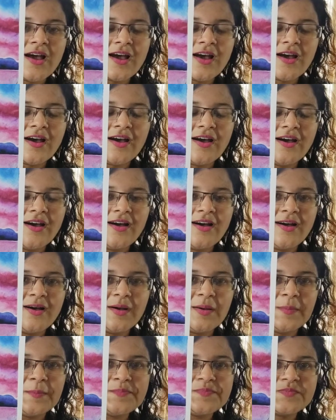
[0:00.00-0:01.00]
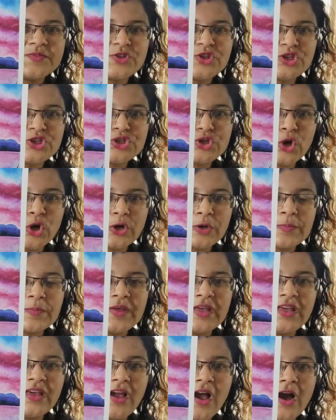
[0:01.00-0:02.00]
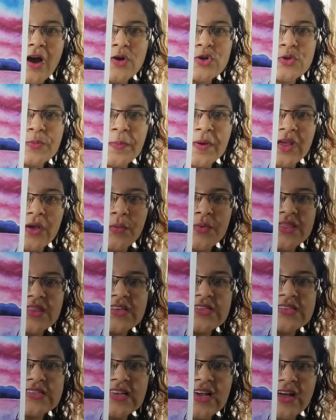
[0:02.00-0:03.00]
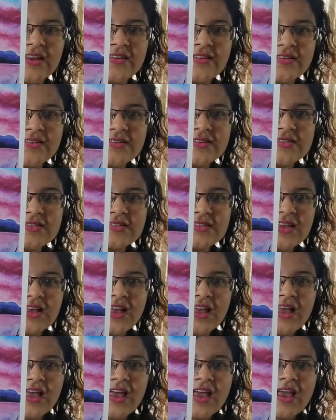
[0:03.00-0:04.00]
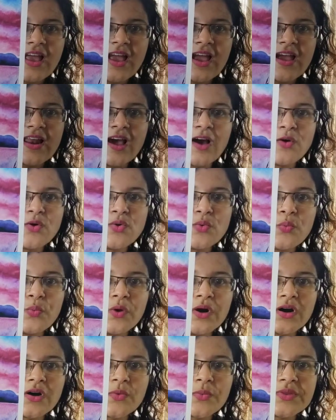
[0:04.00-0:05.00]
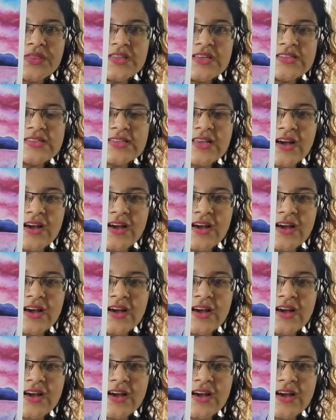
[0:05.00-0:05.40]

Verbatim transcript: Um, she taught me how to play with these colors and how to work with these